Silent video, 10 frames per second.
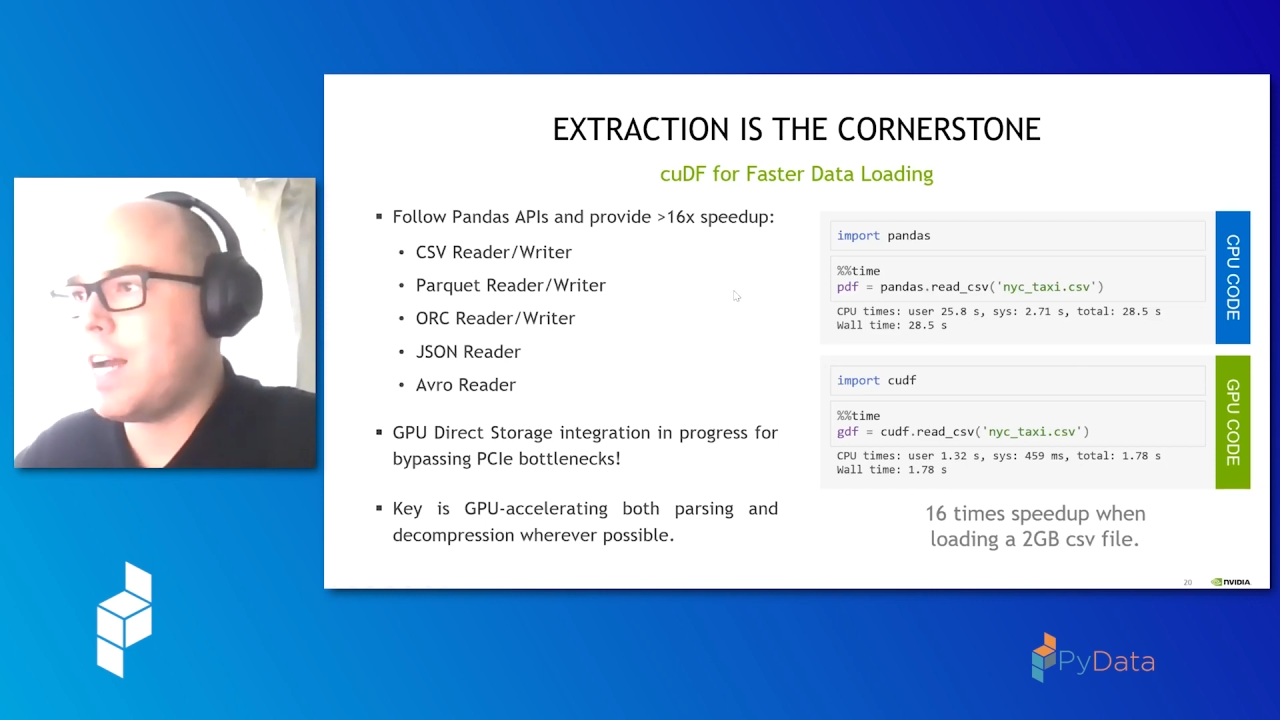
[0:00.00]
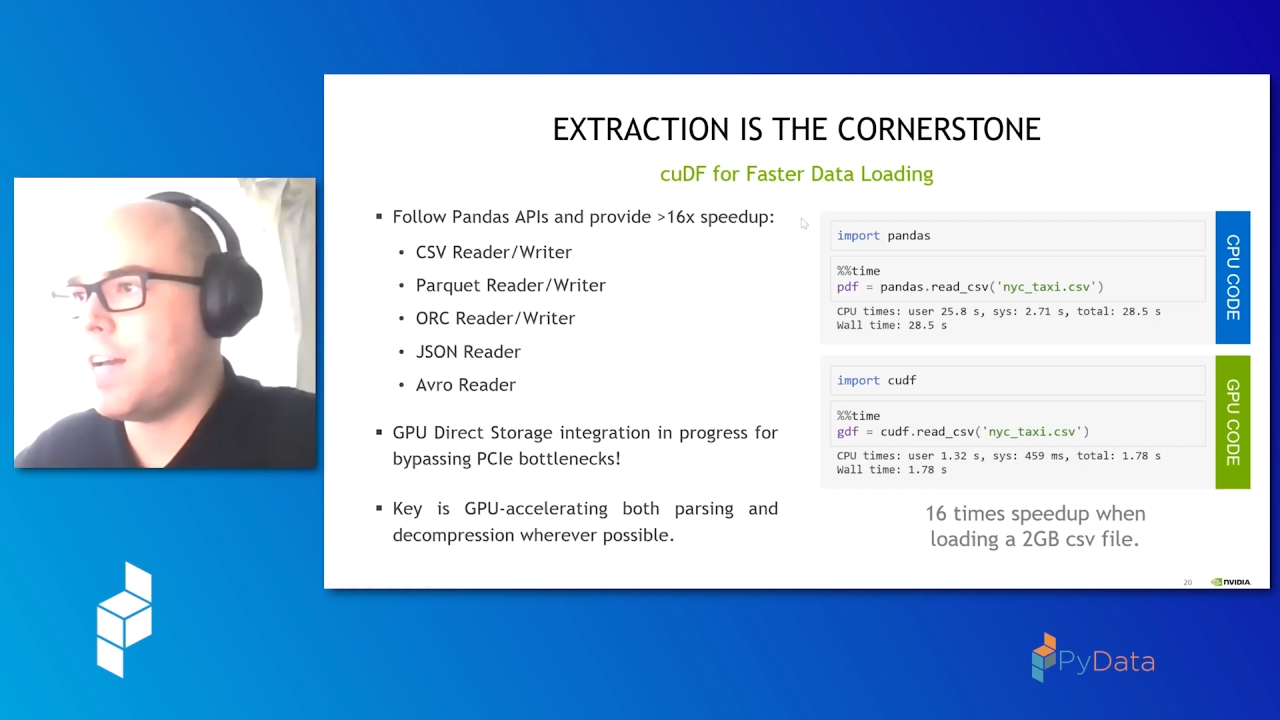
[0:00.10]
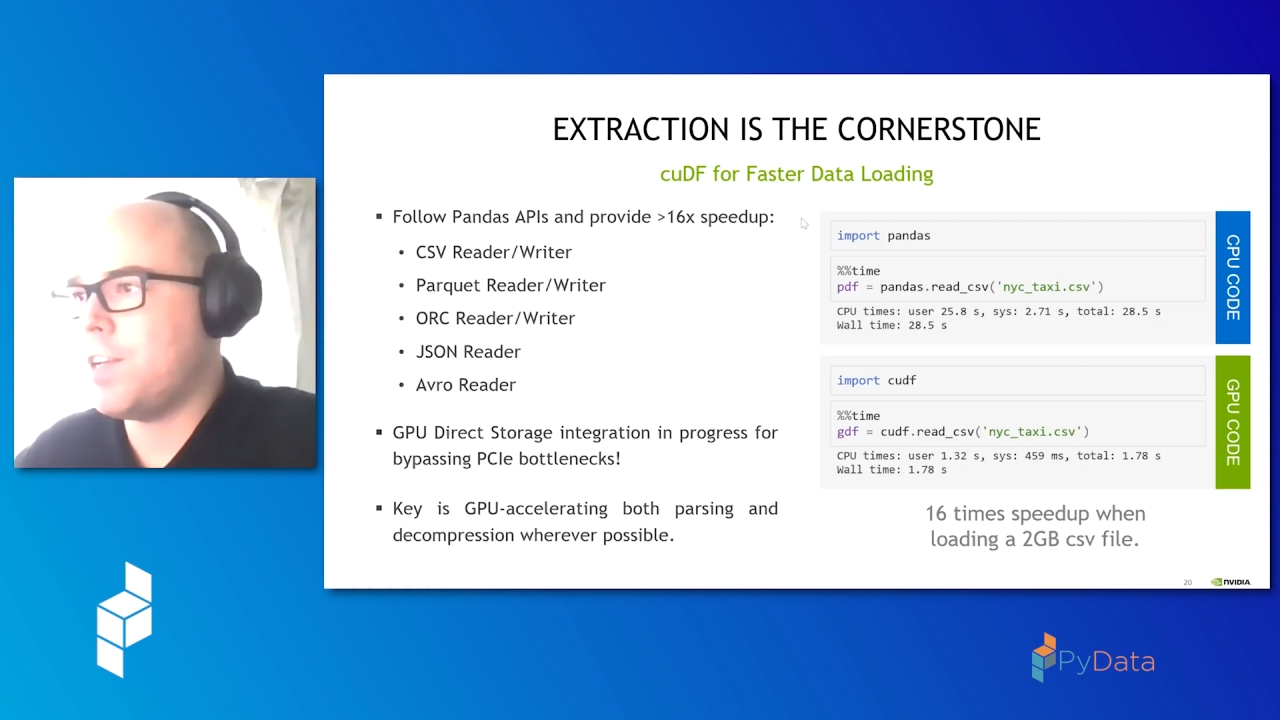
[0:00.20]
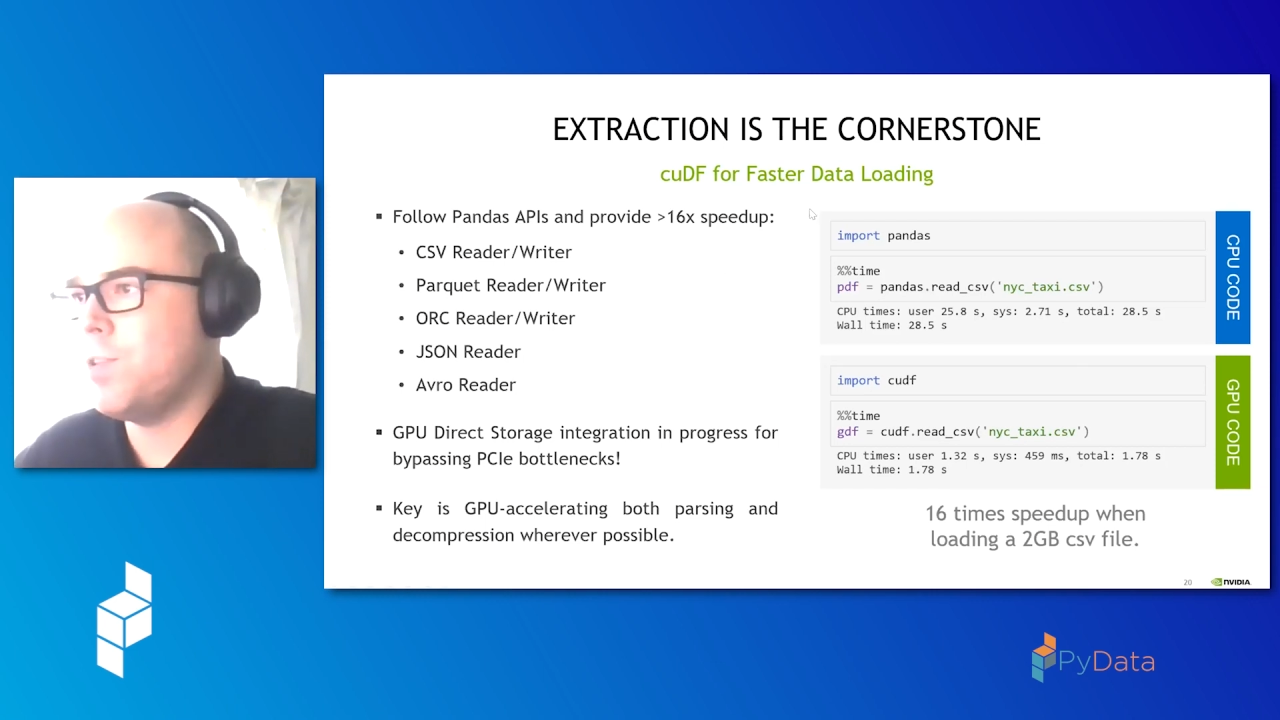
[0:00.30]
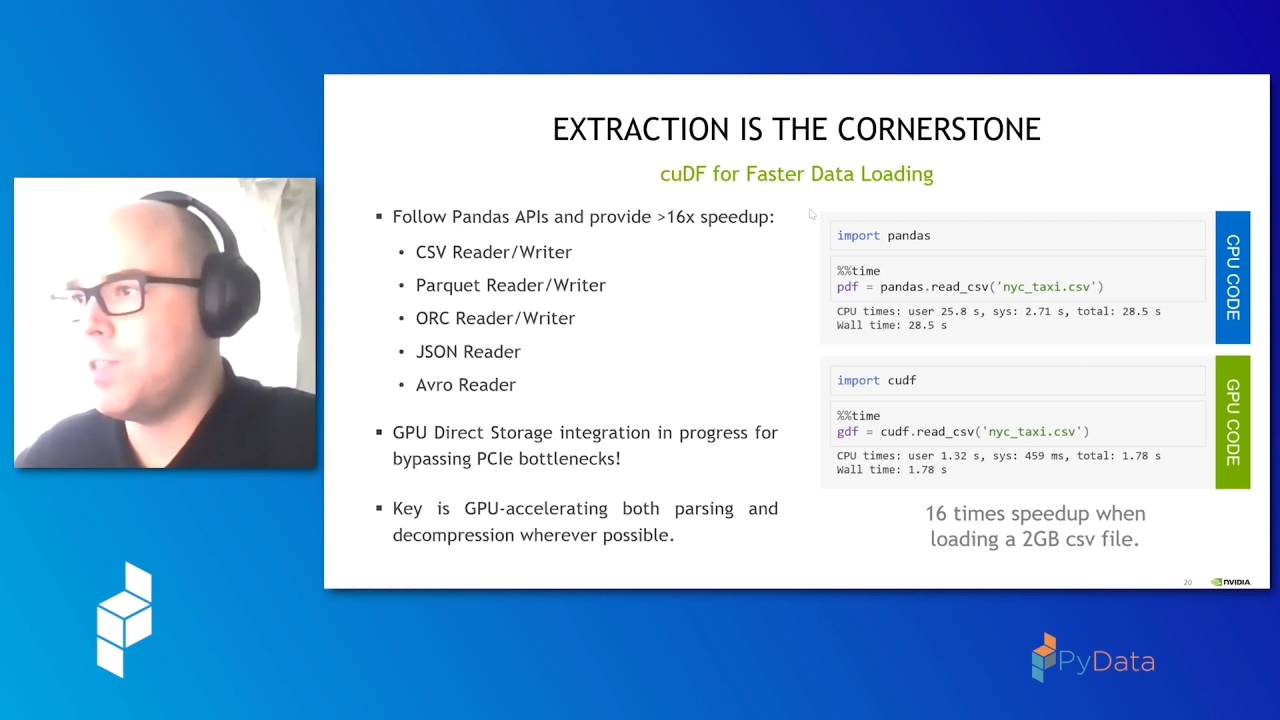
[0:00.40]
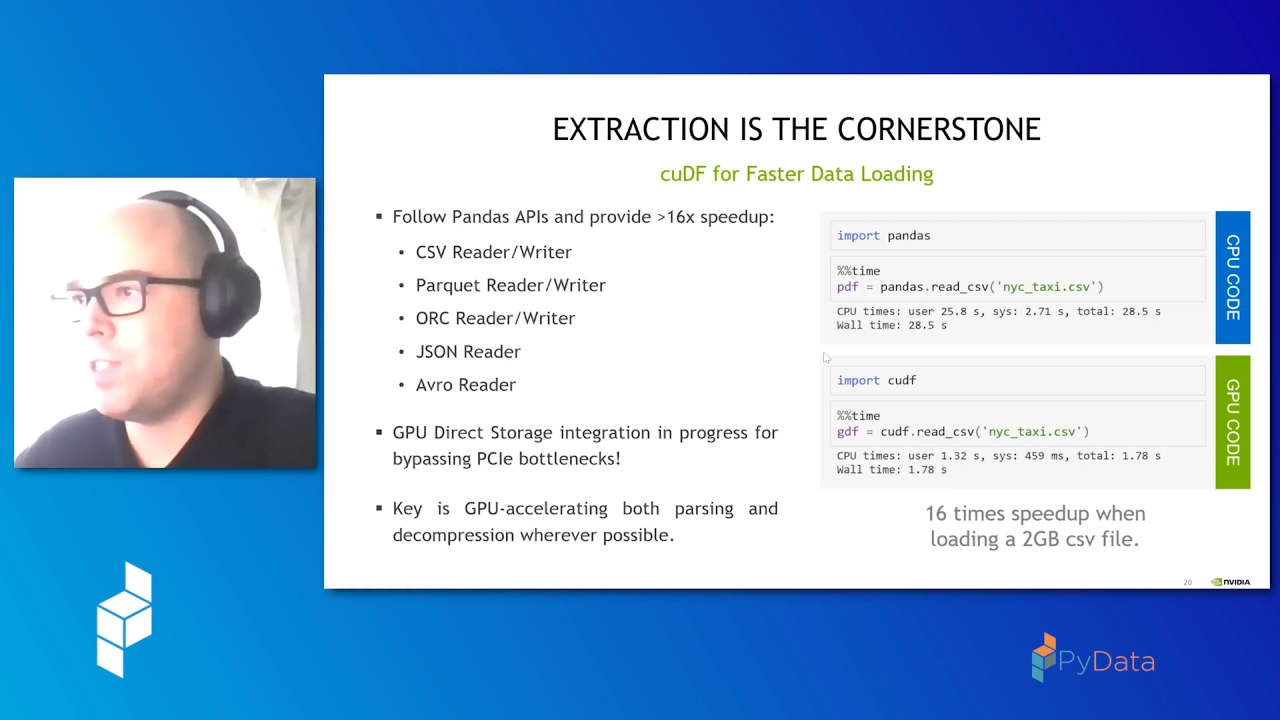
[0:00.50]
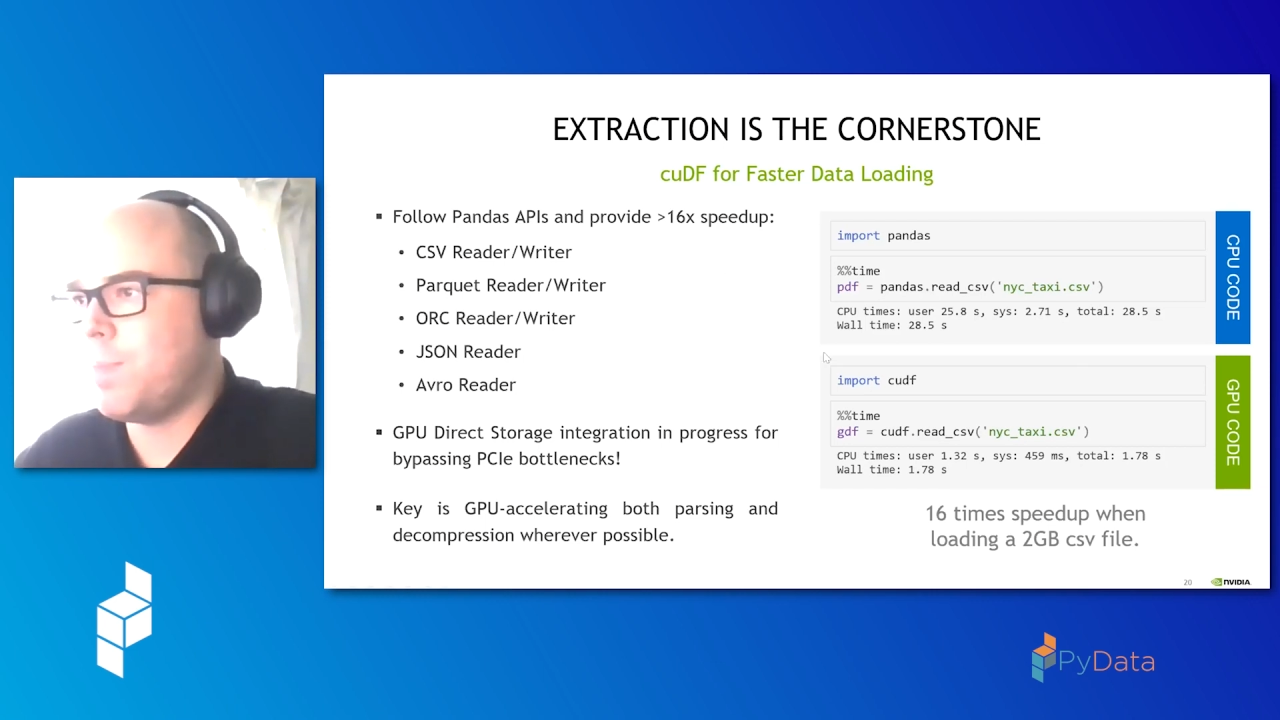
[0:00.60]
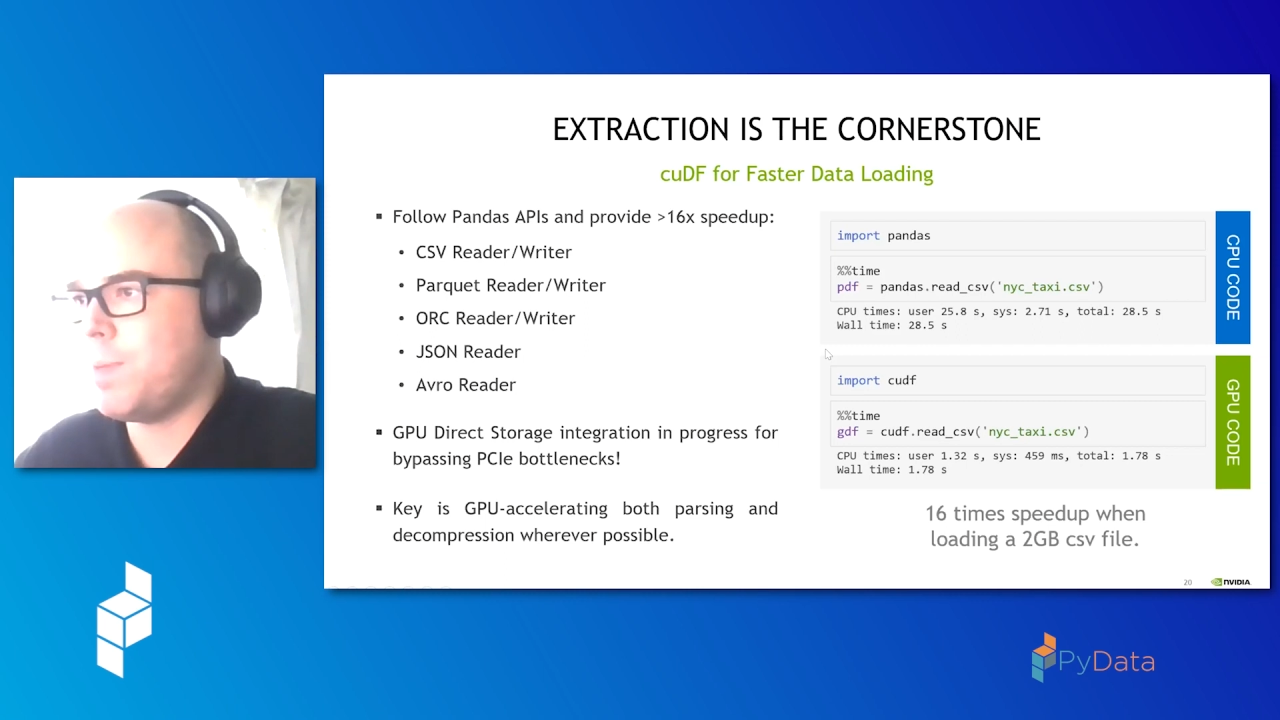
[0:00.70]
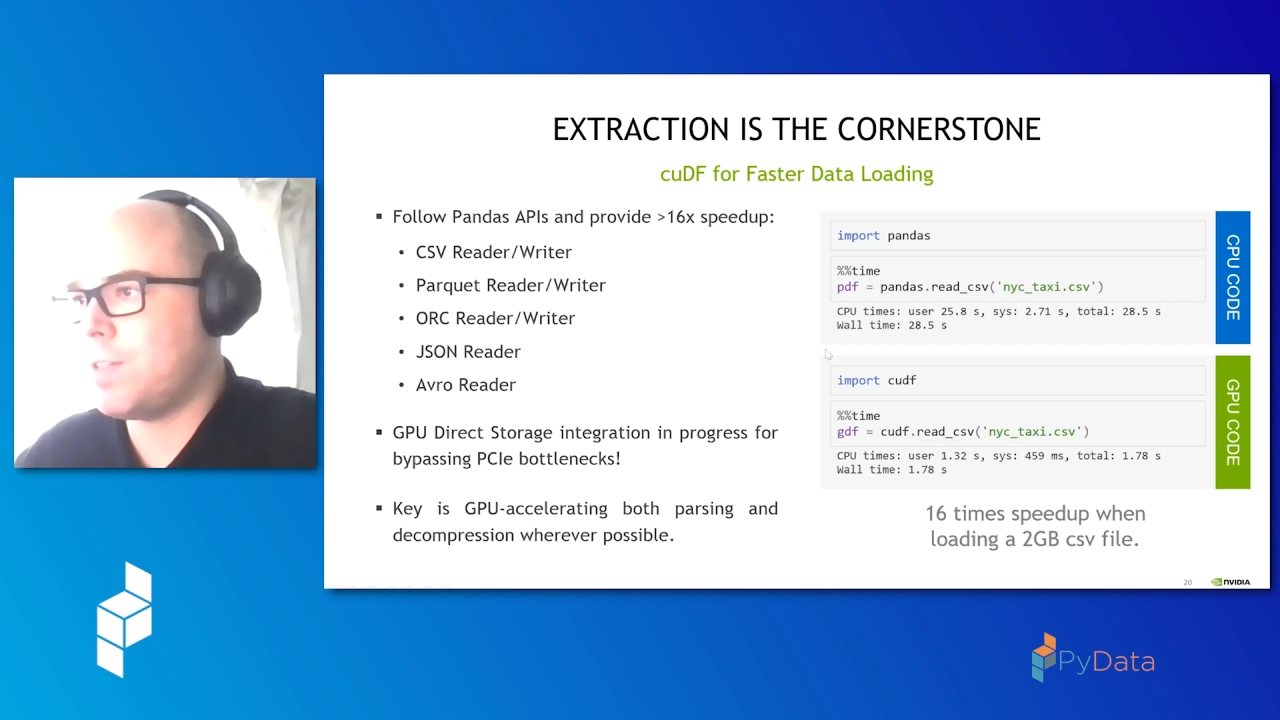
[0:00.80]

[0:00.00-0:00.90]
are two snippets